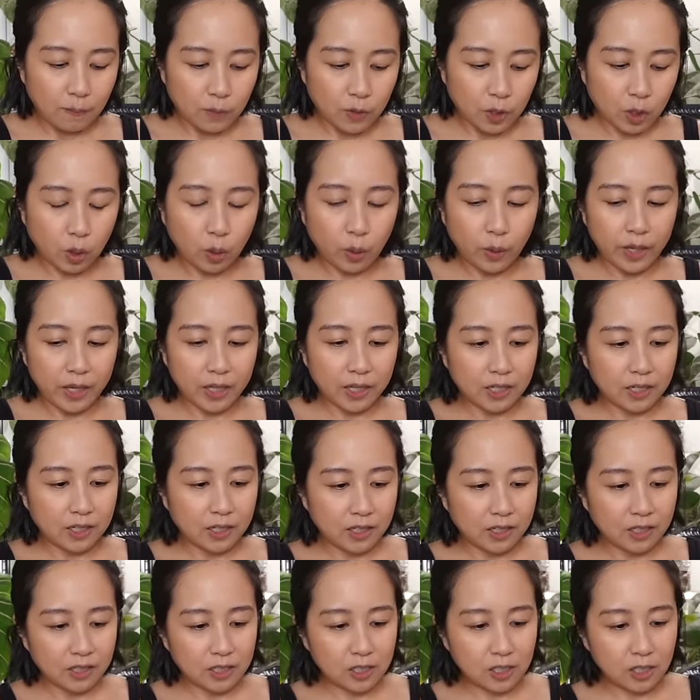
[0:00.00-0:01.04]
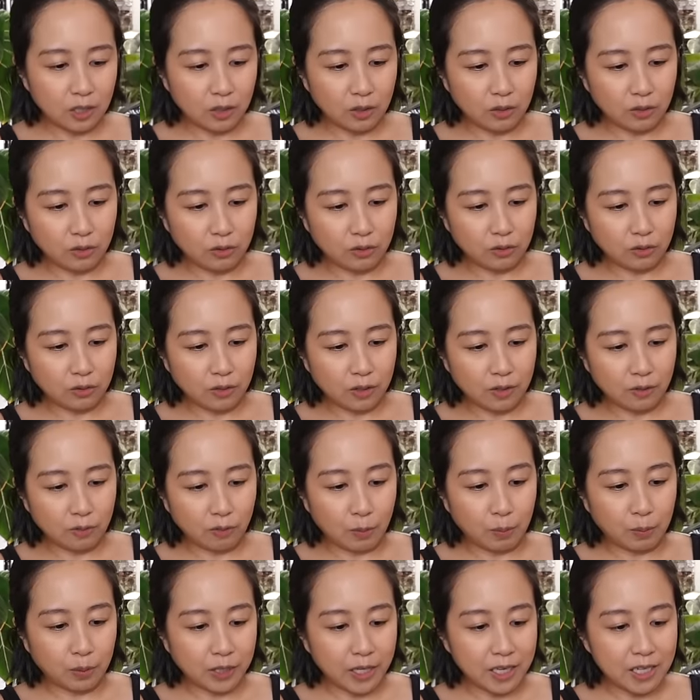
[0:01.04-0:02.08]
quick to
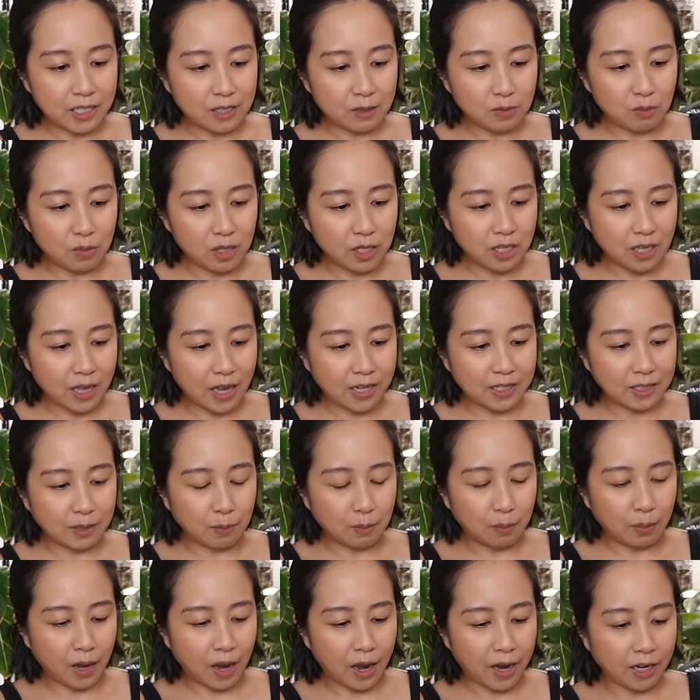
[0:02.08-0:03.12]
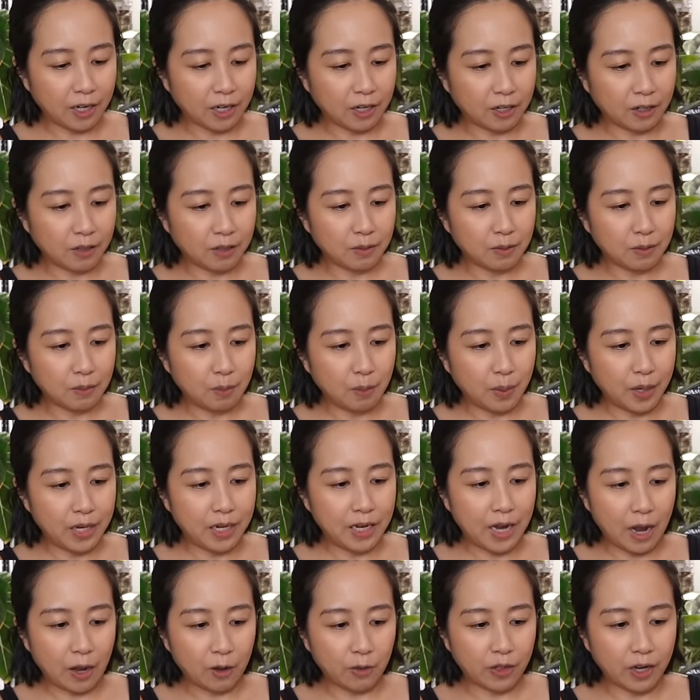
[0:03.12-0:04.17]
replace me as a buyer, but
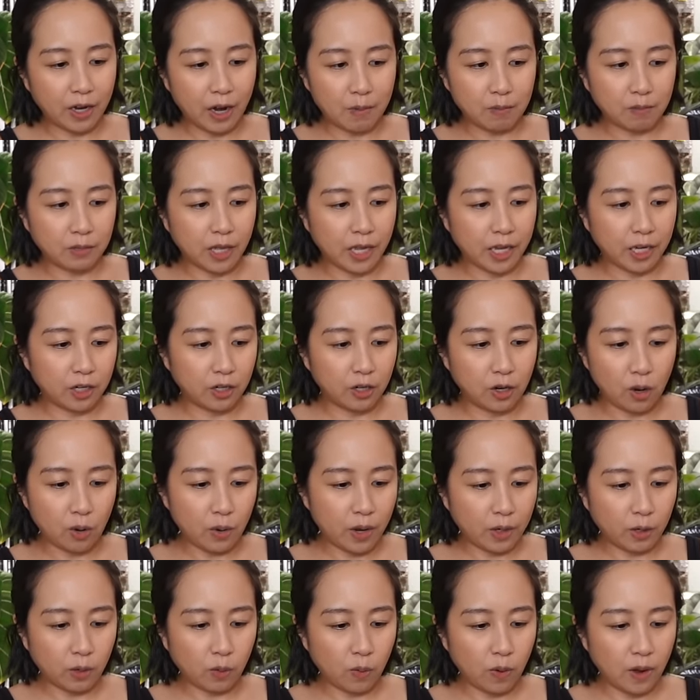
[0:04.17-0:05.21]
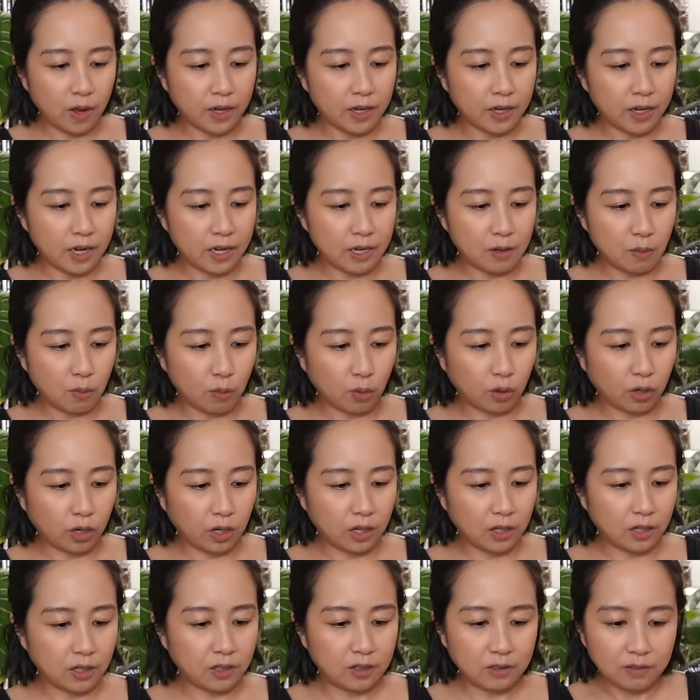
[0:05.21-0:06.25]
now that I'm like, no, I don't want it
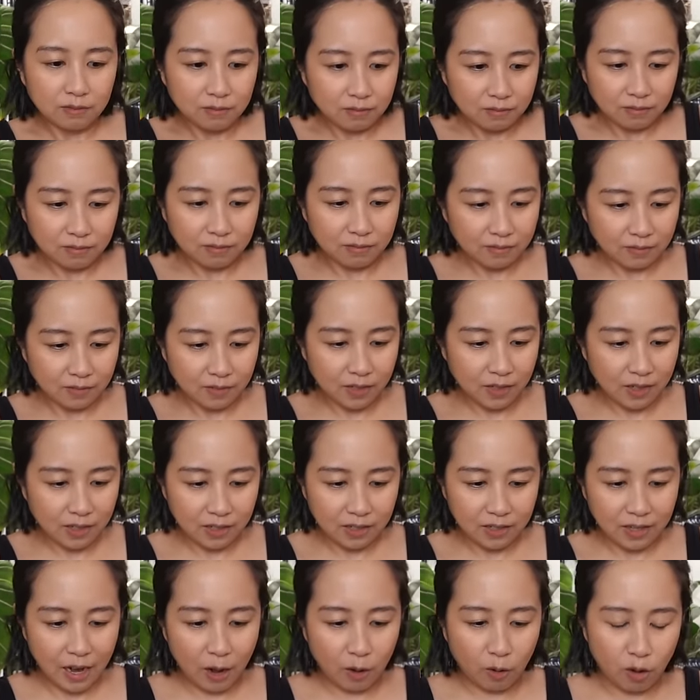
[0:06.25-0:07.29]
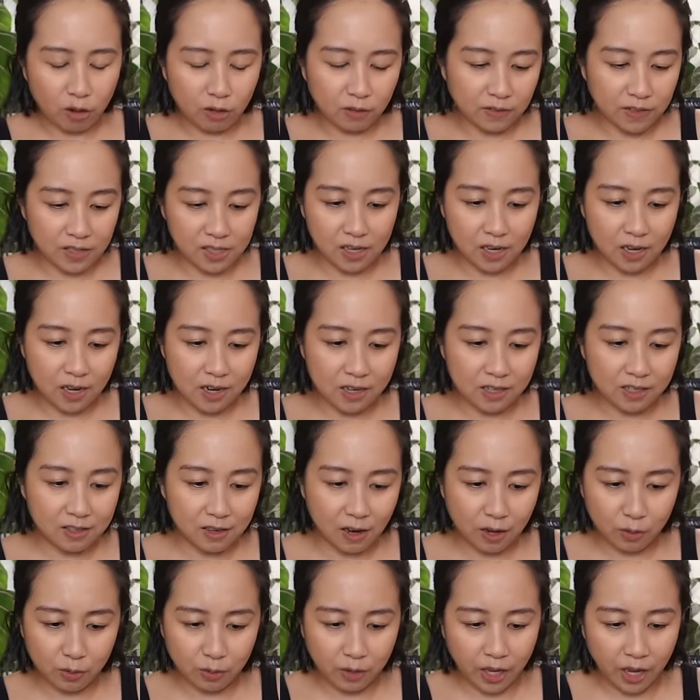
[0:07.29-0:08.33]
anymore, now all of a sudden it's
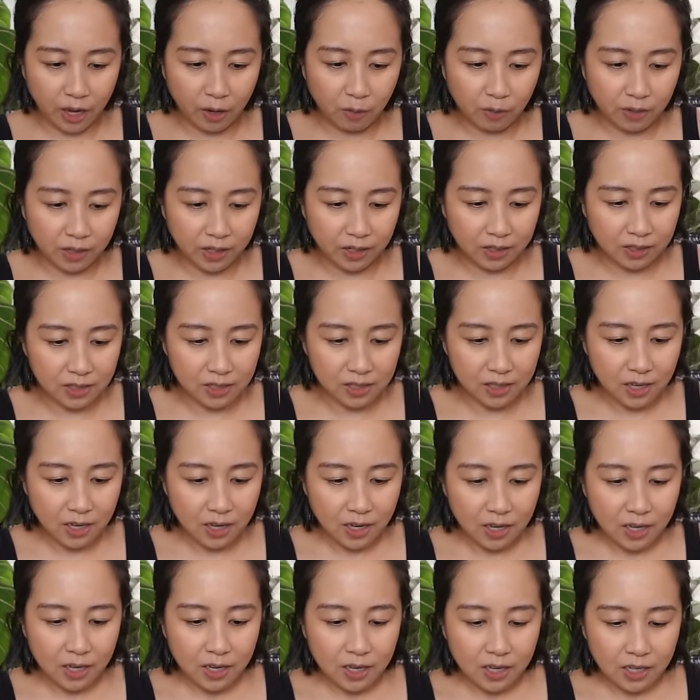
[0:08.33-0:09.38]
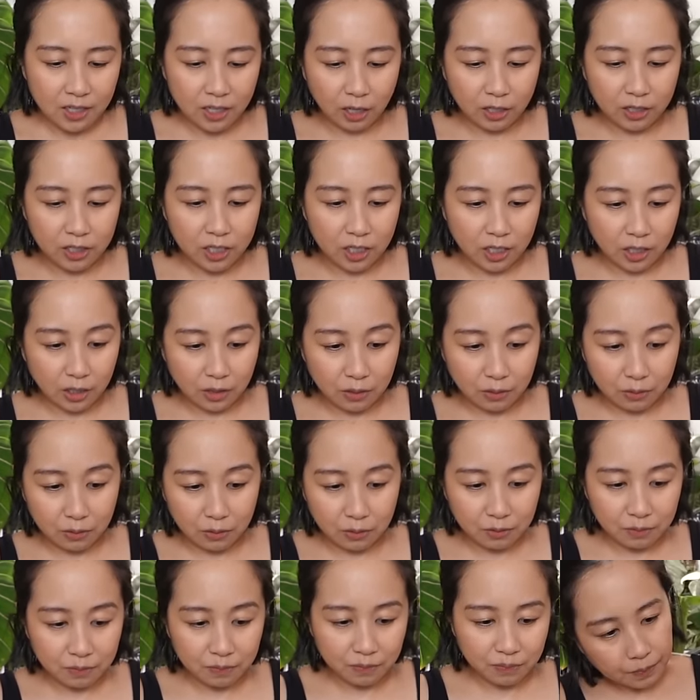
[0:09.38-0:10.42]
not okay when it's done to
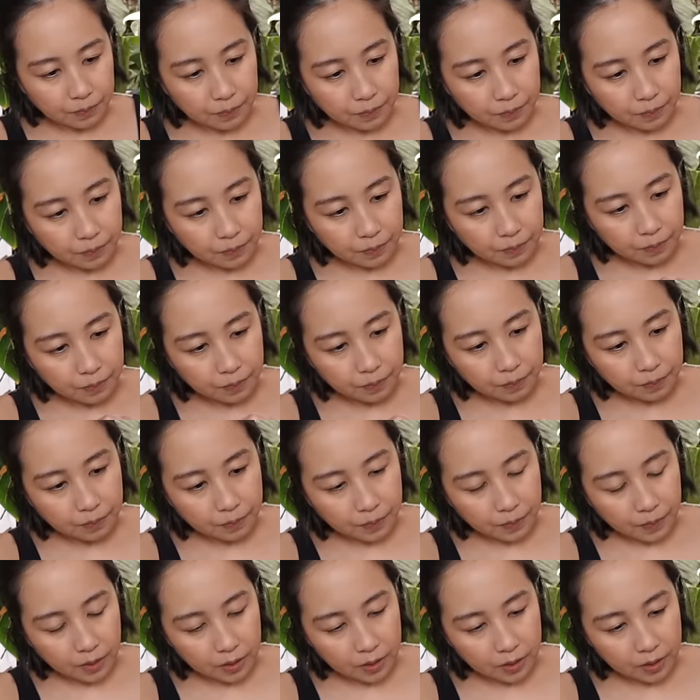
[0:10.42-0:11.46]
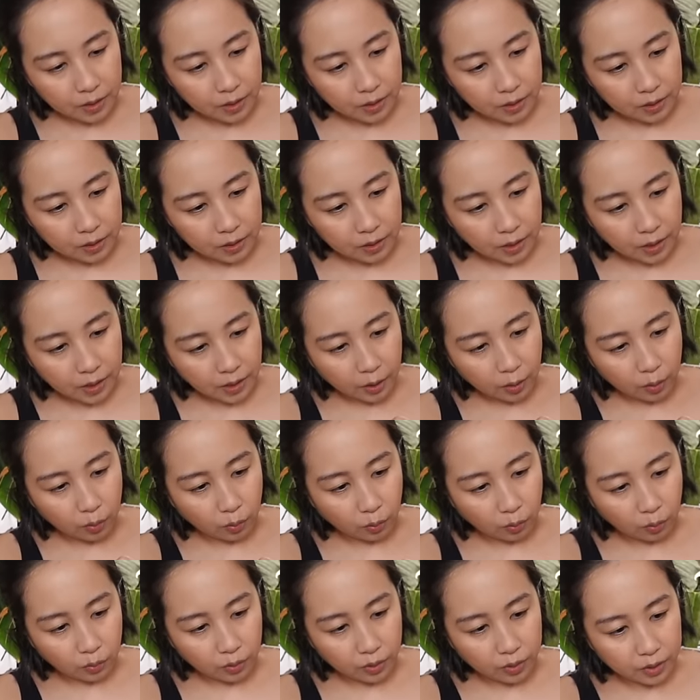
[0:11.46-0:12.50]
you. This thing is like
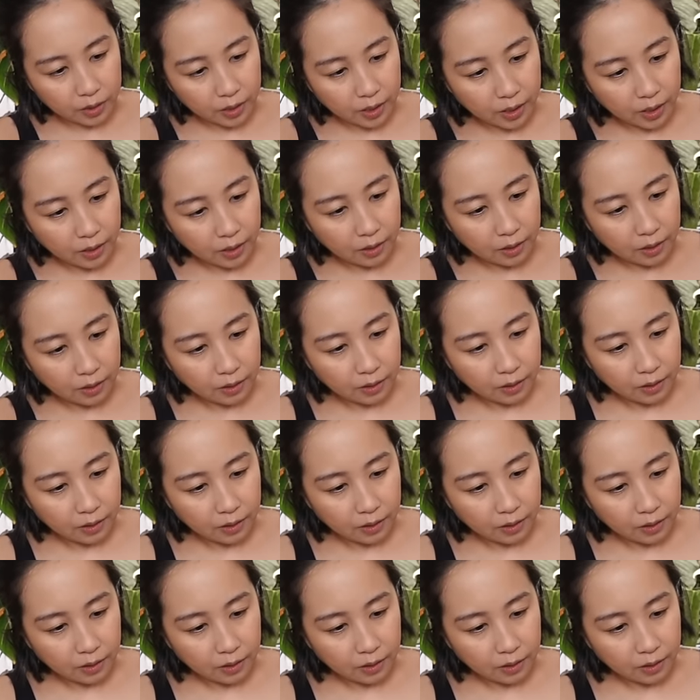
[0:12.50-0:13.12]
really